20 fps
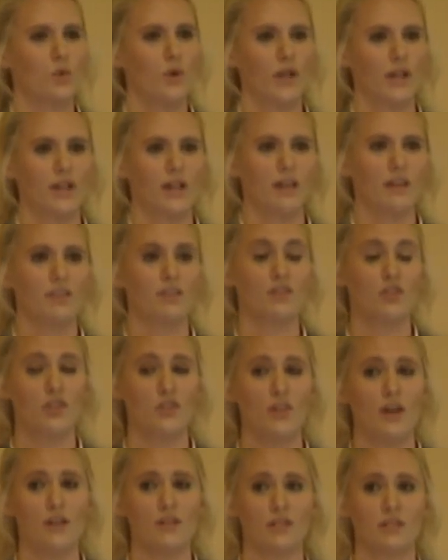20th,
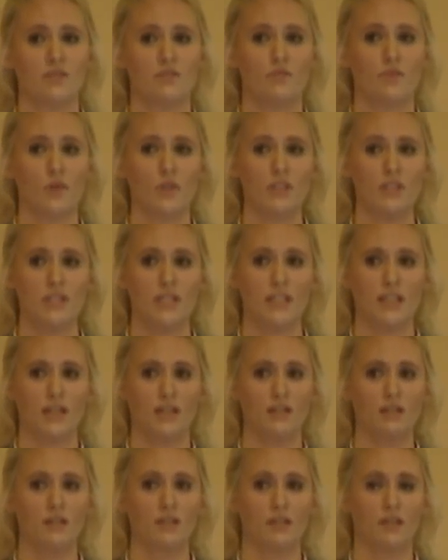2014,
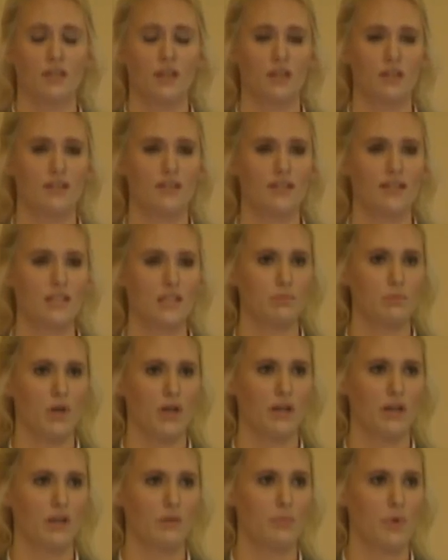the deceased
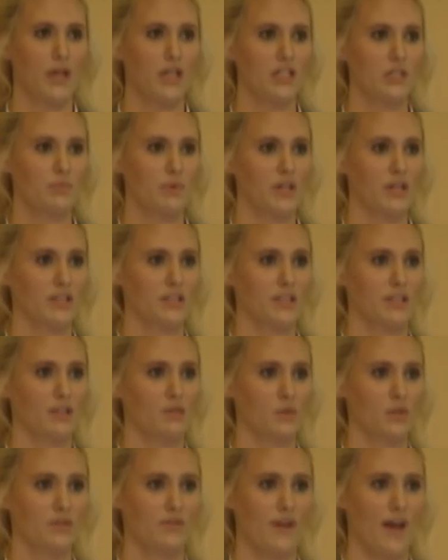body of Paige Pearson
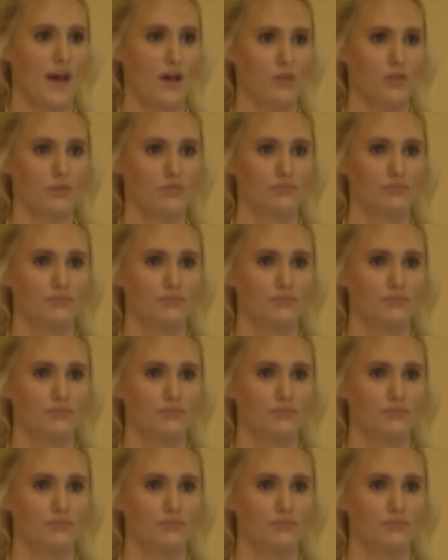was found.